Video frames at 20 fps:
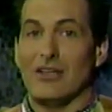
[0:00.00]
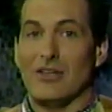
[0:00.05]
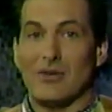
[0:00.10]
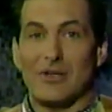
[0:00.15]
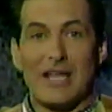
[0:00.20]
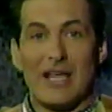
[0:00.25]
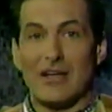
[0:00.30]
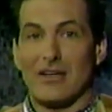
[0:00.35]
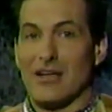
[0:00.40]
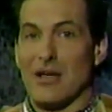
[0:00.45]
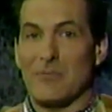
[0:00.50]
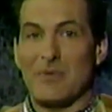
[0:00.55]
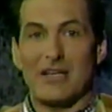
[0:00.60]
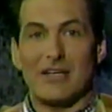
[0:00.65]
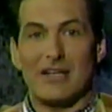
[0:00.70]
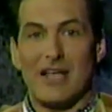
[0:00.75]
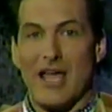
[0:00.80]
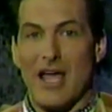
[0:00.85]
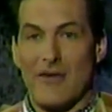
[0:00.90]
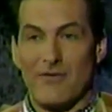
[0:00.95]
You can't come
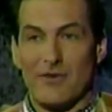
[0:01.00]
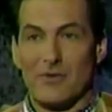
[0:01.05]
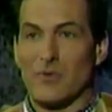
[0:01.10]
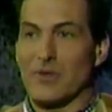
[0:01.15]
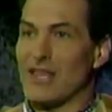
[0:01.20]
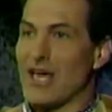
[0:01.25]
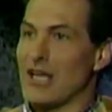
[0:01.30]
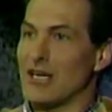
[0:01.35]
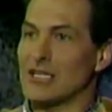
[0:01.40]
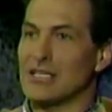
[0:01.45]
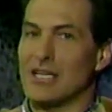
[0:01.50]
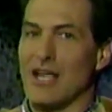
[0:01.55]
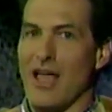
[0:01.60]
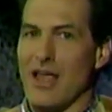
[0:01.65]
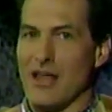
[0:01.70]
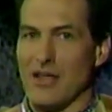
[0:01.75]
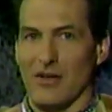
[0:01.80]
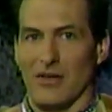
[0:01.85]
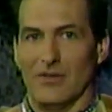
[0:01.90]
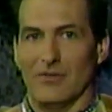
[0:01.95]
into heaven without a
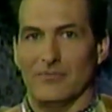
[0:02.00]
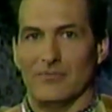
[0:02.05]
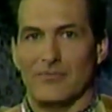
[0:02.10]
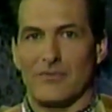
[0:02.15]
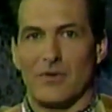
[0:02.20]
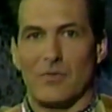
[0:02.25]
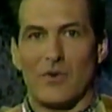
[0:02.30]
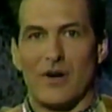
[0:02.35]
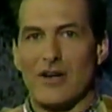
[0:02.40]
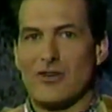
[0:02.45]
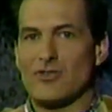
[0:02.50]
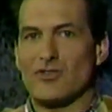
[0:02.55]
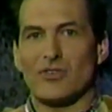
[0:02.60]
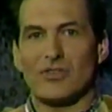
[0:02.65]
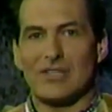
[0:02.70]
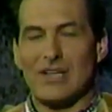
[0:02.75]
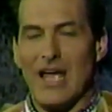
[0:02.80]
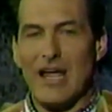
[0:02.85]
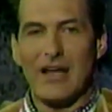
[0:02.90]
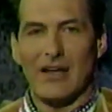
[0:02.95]
tail. Where's
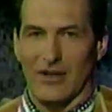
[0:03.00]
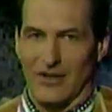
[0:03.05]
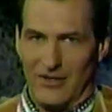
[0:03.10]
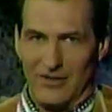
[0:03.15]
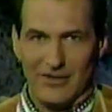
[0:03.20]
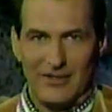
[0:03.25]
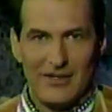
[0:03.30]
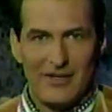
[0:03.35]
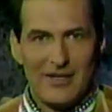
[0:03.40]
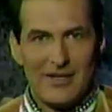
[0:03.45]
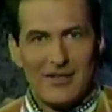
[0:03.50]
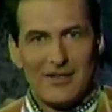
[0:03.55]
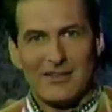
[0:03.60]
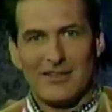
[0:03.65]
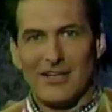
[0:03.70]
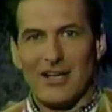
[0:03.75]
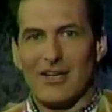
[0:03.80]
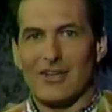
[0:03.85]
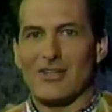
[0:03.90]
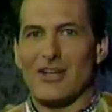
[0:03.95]
your tail?
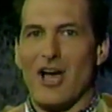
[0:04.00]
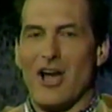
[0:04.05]
The little